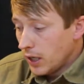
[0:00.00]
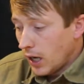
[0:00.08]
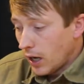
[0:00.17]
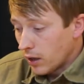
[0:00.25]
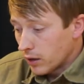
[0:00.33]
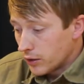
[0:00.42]

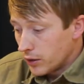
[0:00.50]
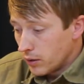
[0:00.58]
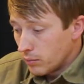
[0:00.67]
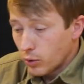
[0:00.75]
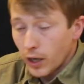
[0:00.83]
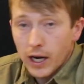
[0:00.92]
our
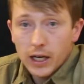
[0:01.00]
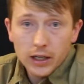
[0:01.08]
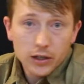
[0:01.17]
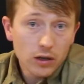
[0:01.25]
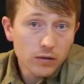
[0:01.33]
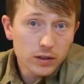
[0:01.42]
brain and
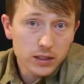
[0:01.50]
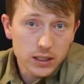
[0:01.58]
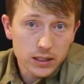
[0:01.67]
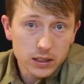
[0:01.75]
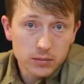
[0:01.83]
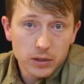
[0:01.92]
nervous system